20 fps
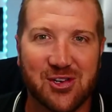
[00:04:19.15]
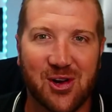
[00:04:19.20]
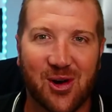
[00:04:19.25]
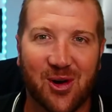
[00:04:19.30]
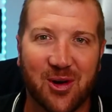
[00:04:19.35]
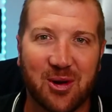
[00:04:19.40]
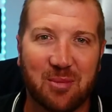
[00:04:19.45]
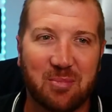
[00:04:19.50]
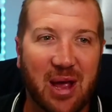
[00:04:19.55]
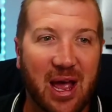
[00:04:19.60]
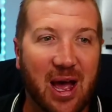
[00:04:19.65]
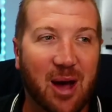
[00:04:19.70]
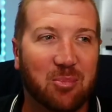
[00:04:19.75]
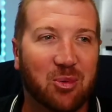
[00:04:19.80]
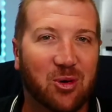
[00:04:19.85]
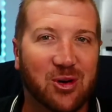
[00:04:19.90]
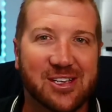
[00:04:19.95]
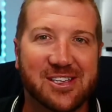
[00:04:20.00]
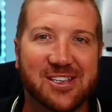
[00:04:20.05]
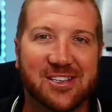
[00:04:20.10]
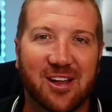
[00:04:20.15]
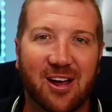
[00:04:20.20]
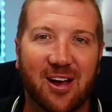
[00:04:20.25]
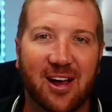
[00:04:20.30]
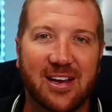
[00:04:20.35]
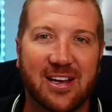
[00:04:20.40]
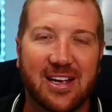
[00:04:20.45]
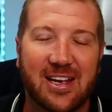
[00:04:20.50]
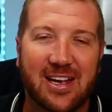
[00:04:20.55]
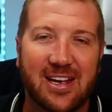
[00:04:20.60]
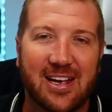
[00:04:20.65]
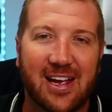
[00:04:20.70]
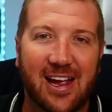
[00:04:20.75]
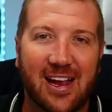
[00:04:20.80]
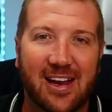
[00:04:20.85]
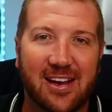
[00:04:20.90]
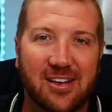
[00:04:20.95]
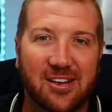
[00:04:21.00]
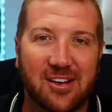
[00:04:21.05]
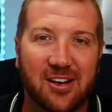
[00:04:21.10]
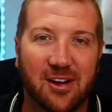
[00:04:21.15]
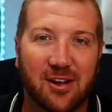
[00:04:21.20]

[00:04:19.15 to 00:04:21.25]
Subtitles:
on a PowerPoint slide and,